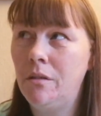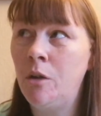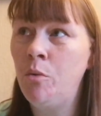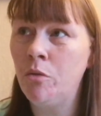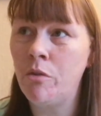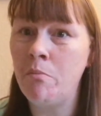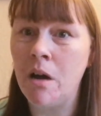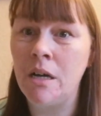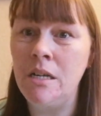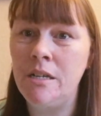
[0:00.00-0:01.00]
I will
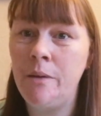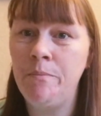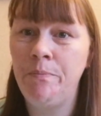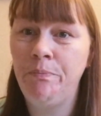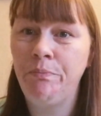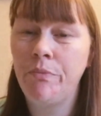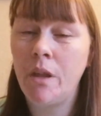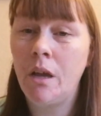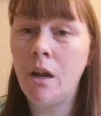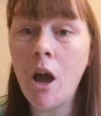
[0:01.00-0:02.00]
remind him.
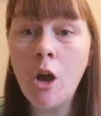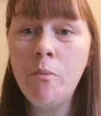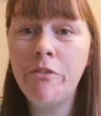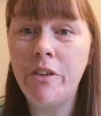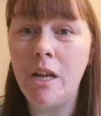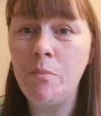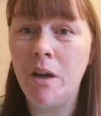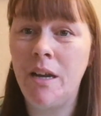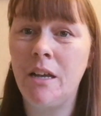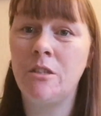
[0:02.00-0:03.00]
And hopefully
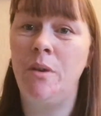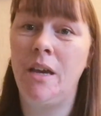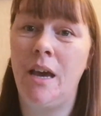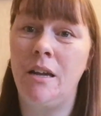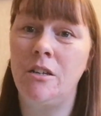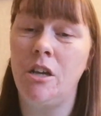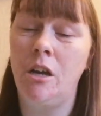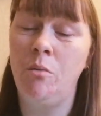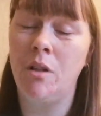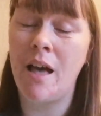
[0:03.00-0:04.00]
by next weekend,
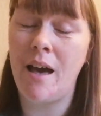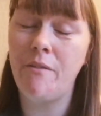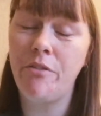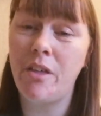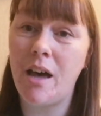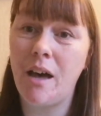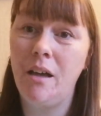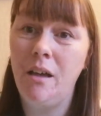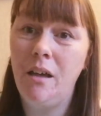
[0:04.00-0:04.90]
I will have that